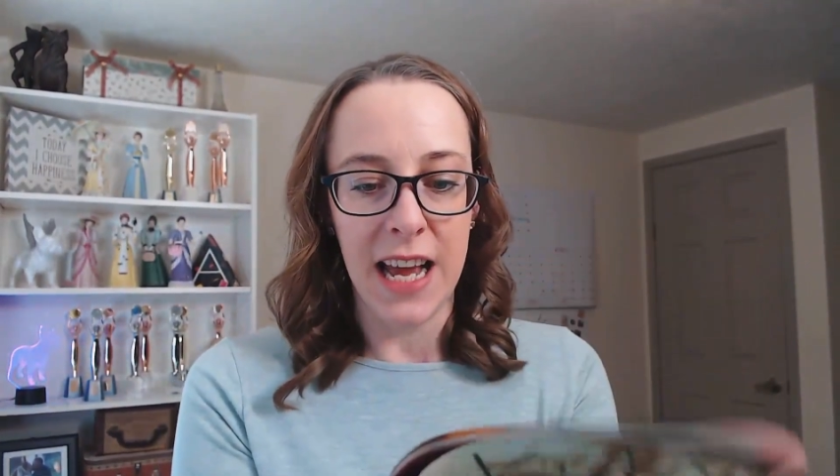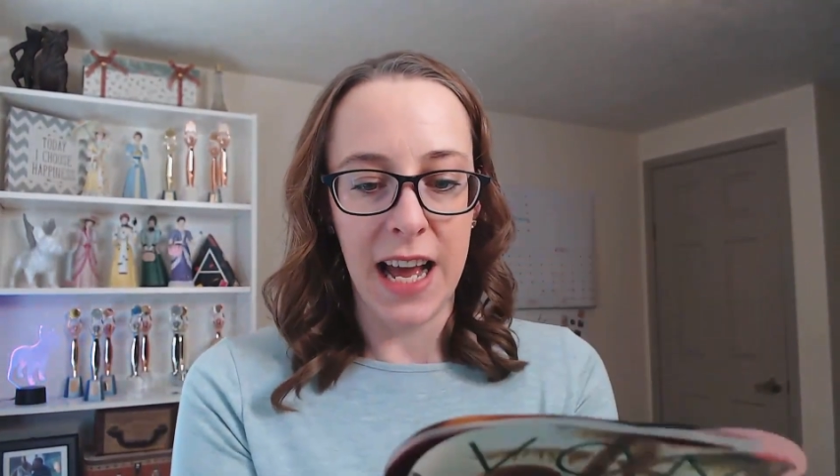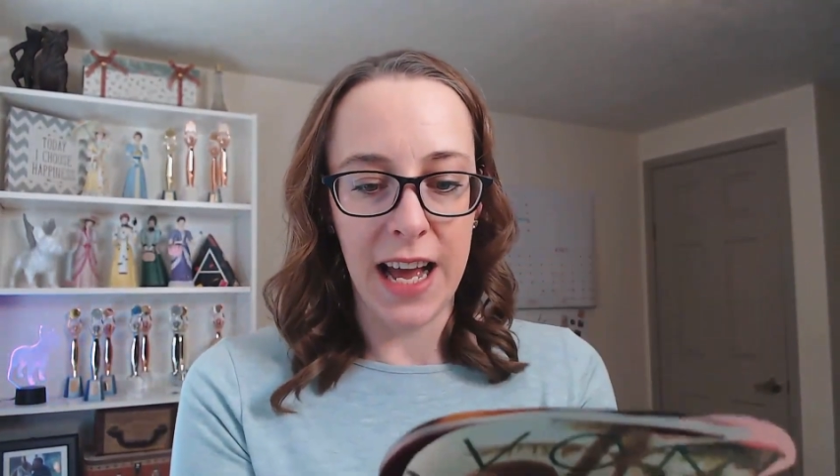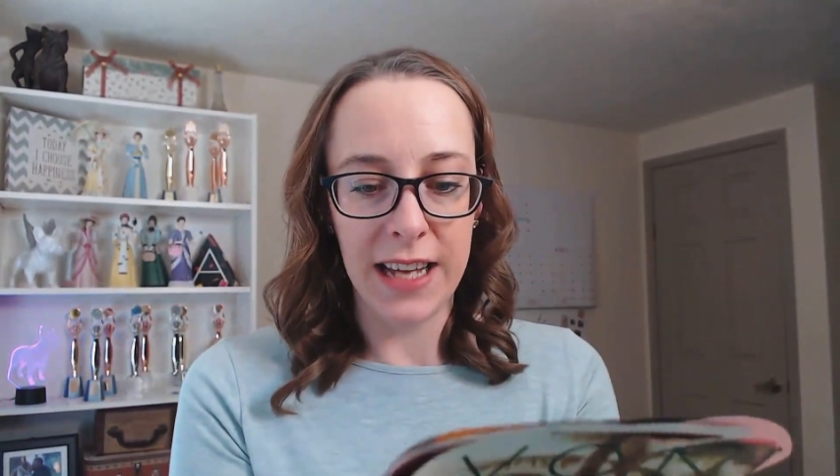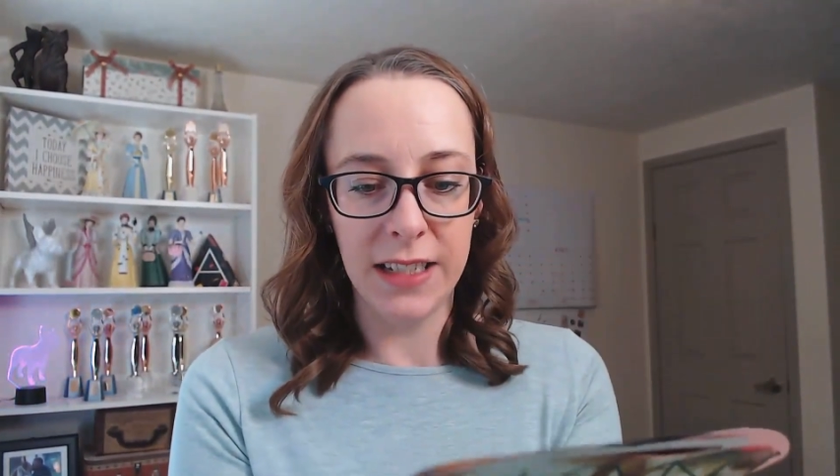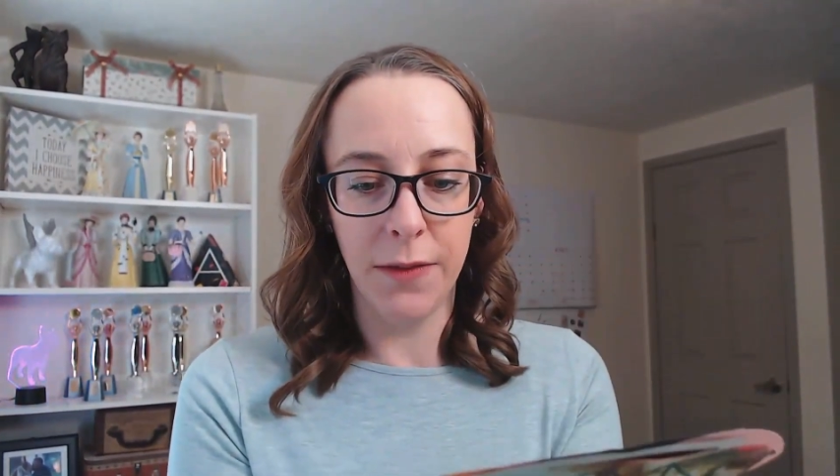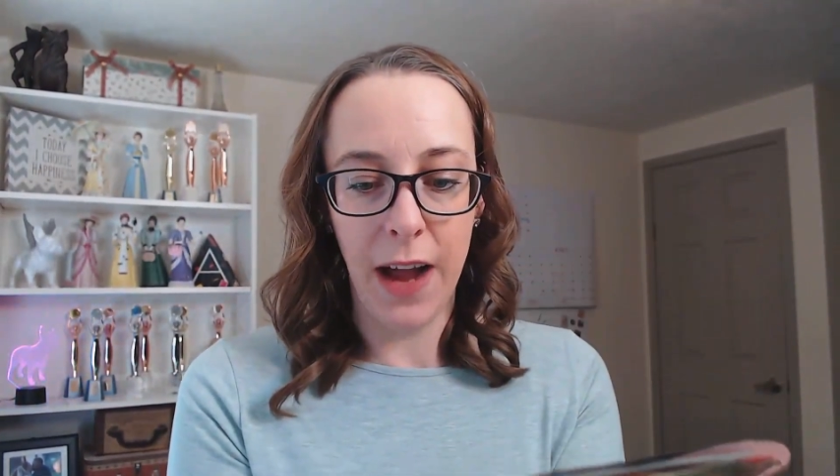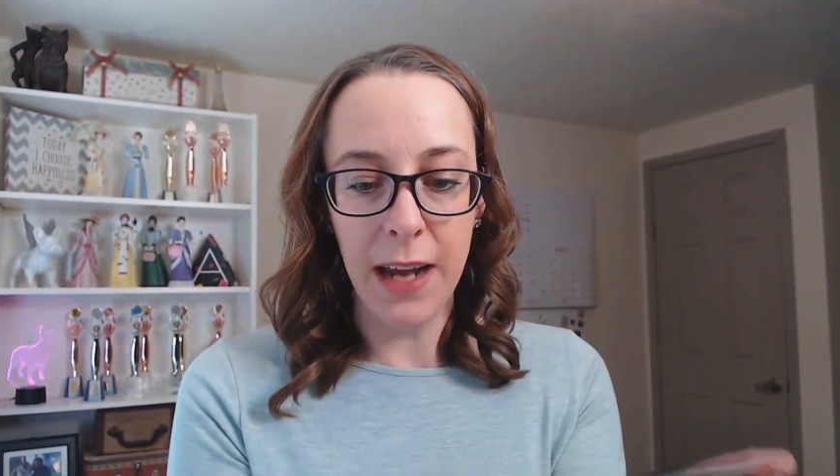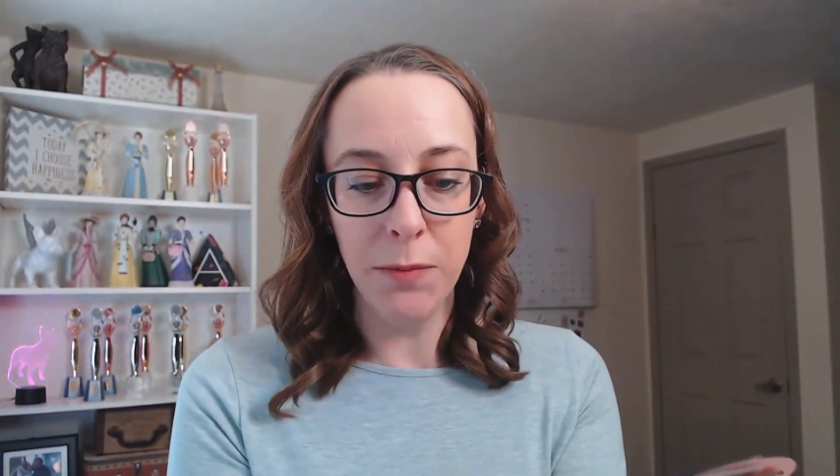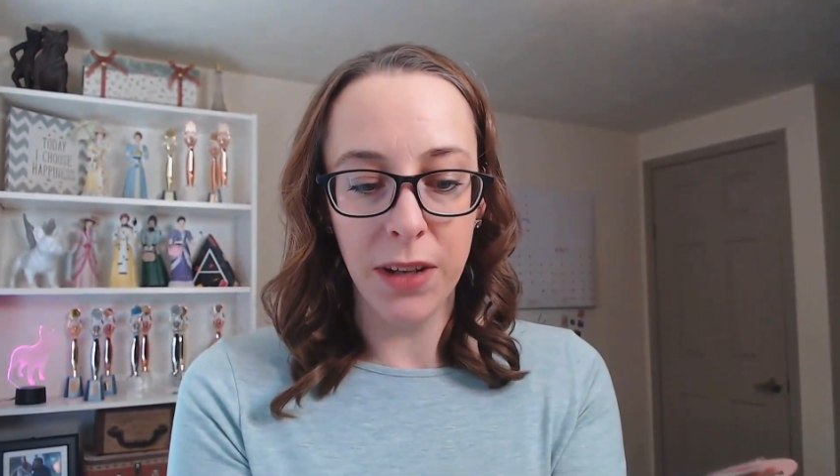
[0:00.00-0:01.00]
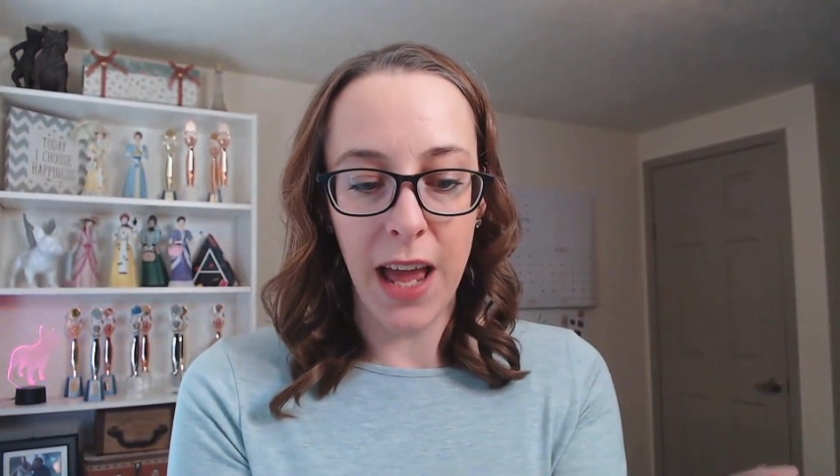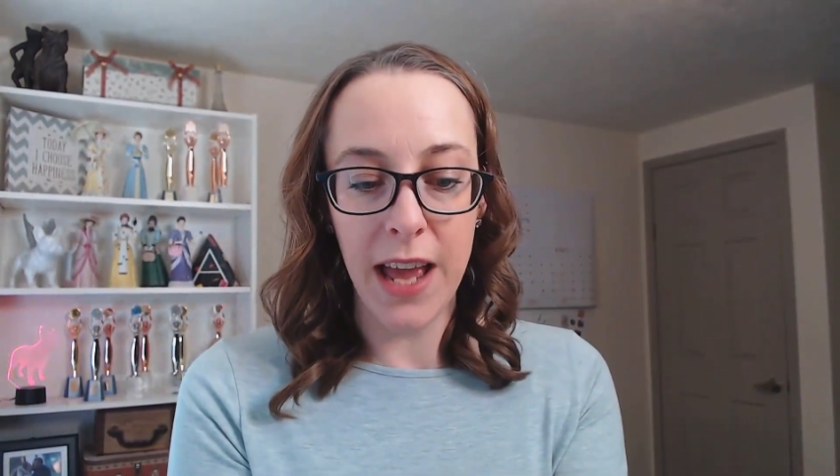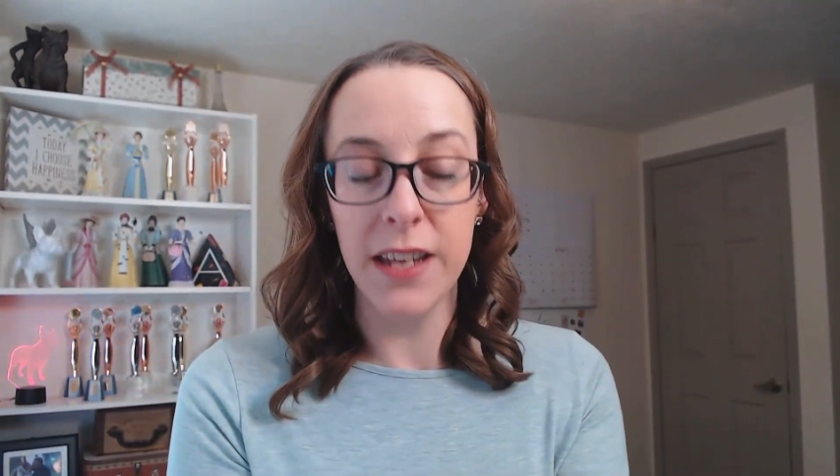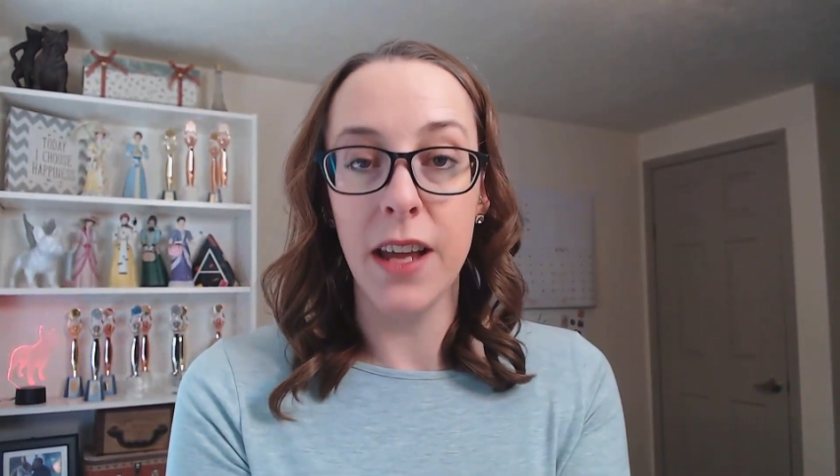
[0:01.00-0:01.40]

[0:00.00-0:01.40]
a divine blend